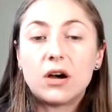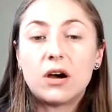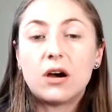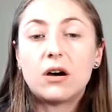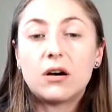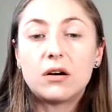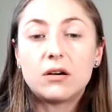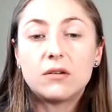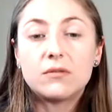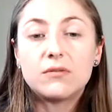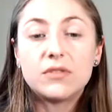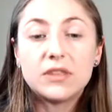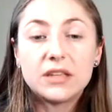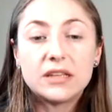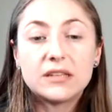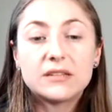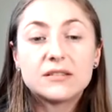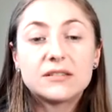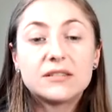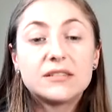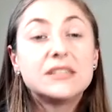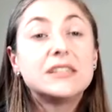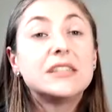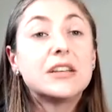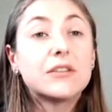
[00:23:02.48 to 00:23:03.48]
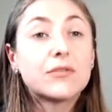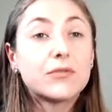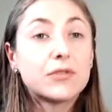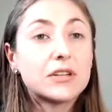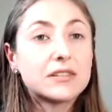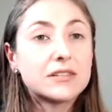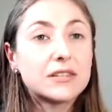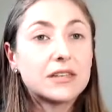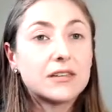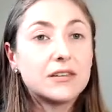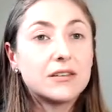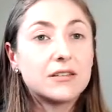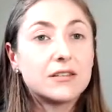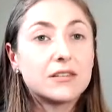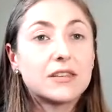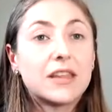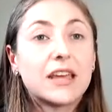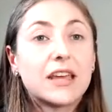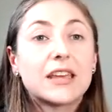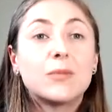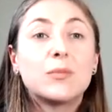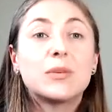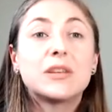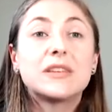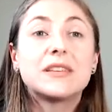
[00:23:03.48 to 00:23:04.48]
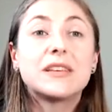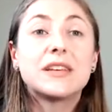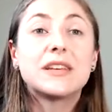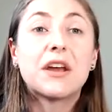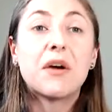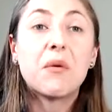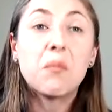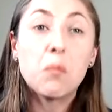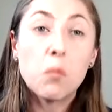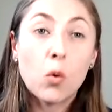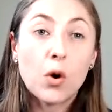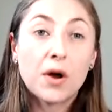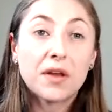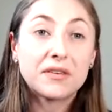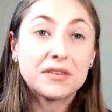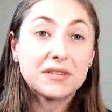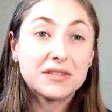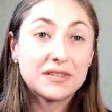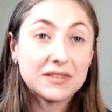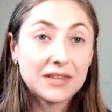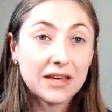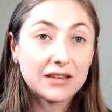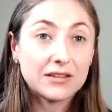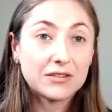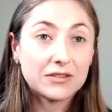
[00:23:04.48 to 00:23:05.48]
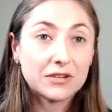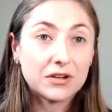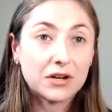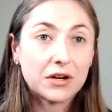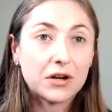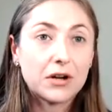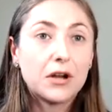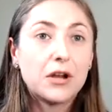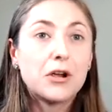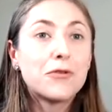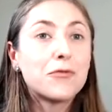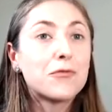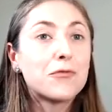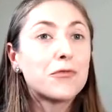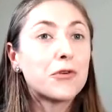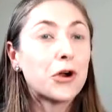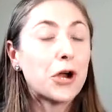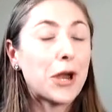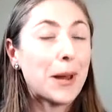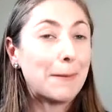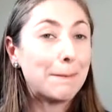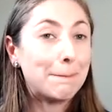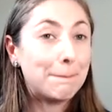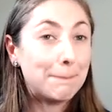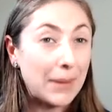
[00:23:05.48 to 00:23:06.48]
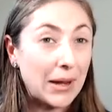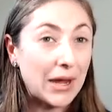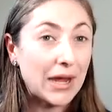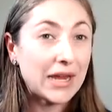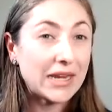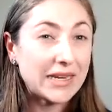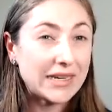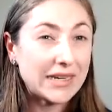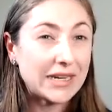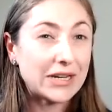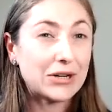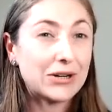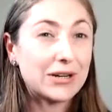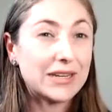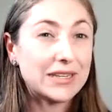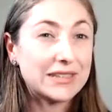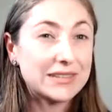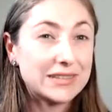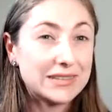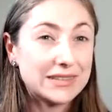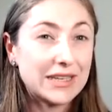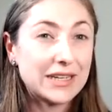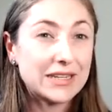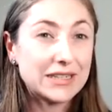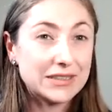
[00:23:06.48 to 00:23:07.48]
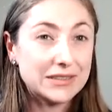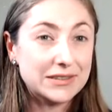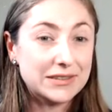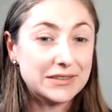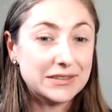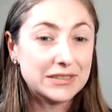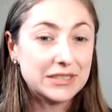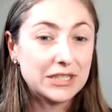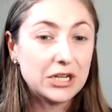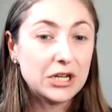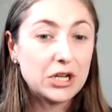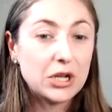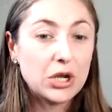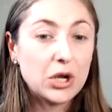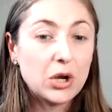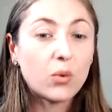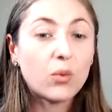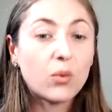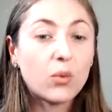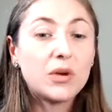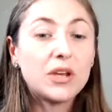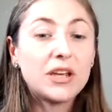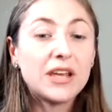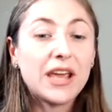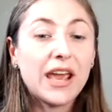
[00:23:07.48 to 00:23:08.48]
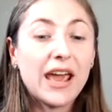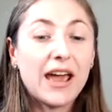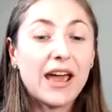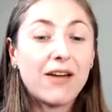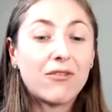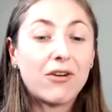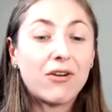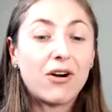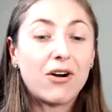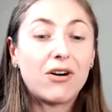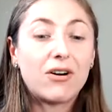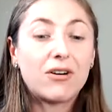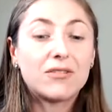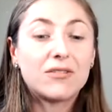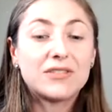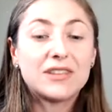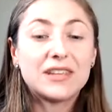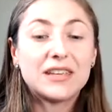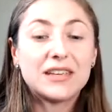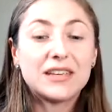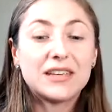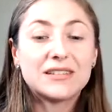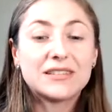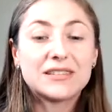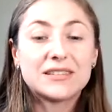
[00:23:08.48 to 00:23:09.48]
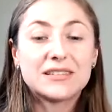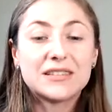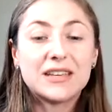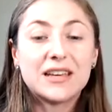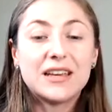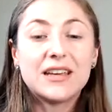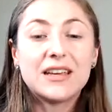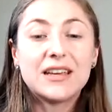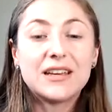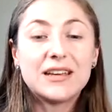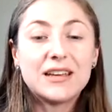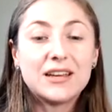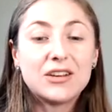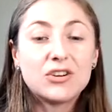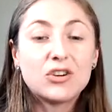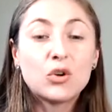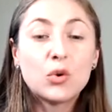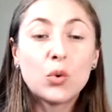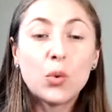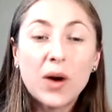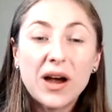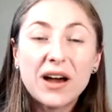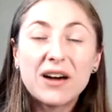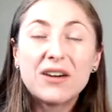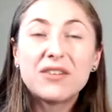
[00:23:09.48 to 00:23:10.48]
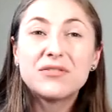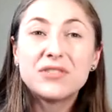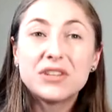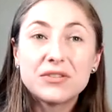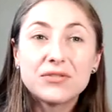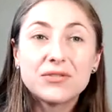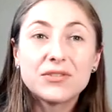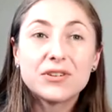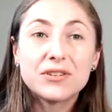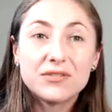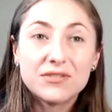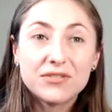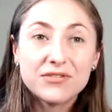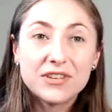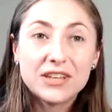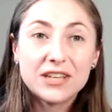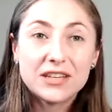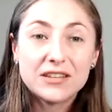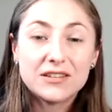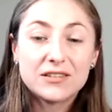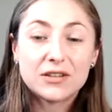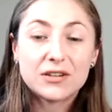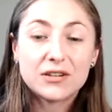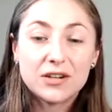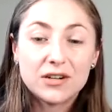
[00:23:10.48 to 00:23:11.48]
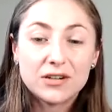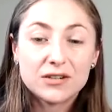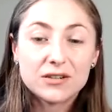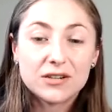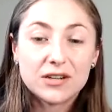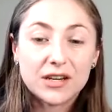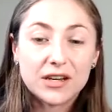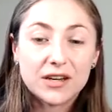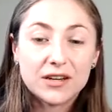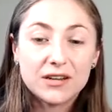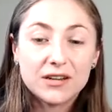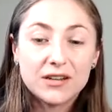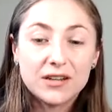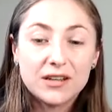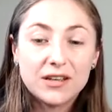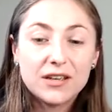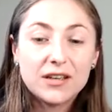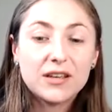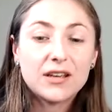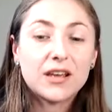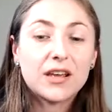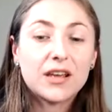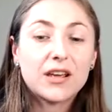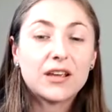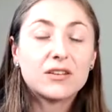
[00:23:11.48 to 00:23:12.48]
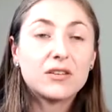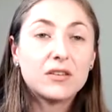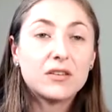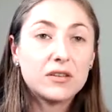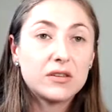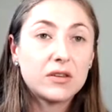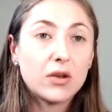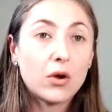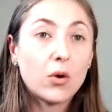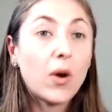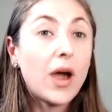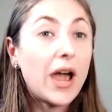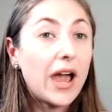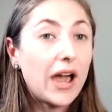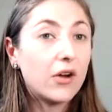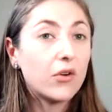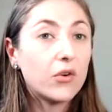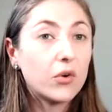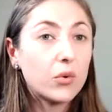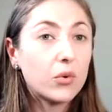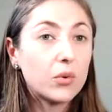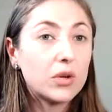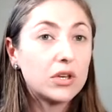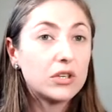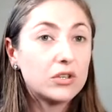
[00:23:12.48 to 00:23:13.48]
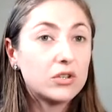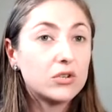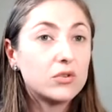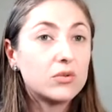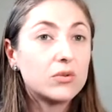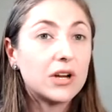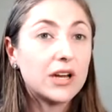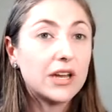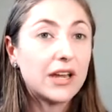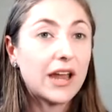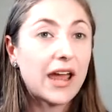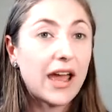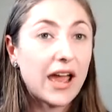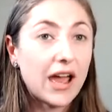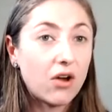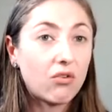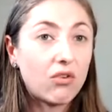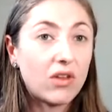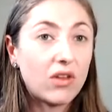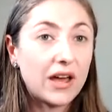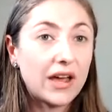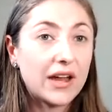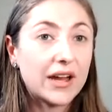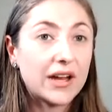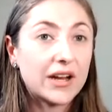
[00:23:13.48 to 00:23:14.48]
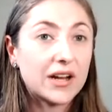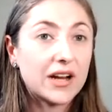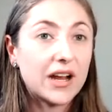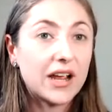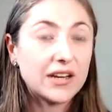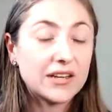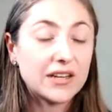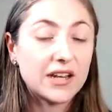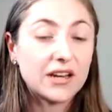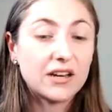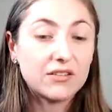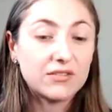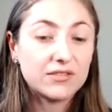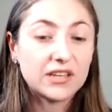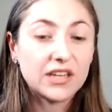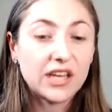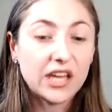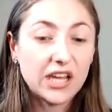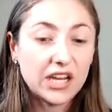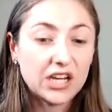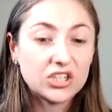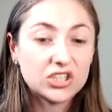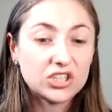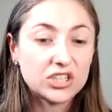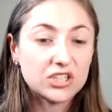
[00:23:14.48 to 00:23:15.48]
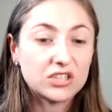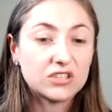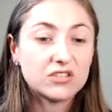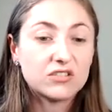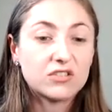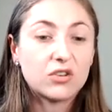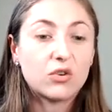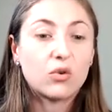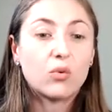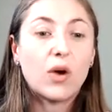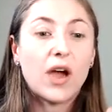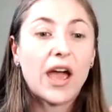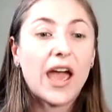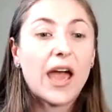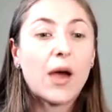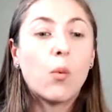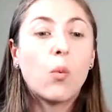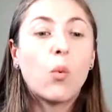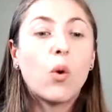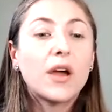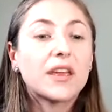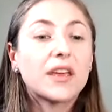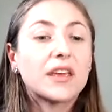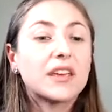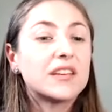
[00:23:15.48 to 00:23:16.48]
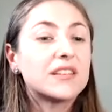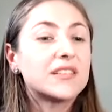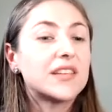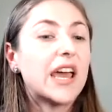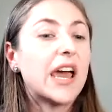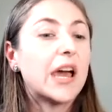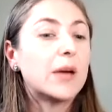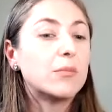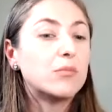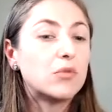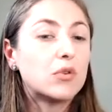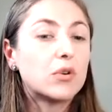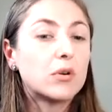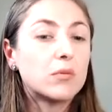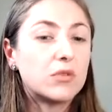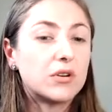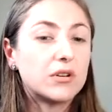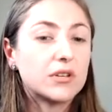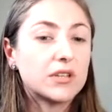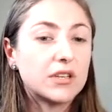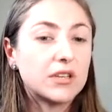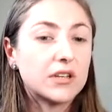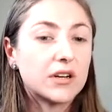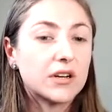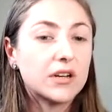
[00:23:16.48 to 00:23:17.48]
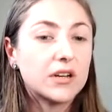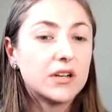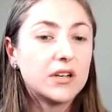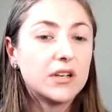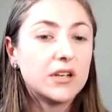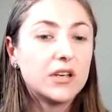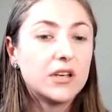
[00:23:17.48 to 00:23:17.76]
all of these different signals that can be seen on one sensor for a binary signal, we have all of these 12 different feeds occurring. And so how do we do an outlier identification? So what is abnormal here?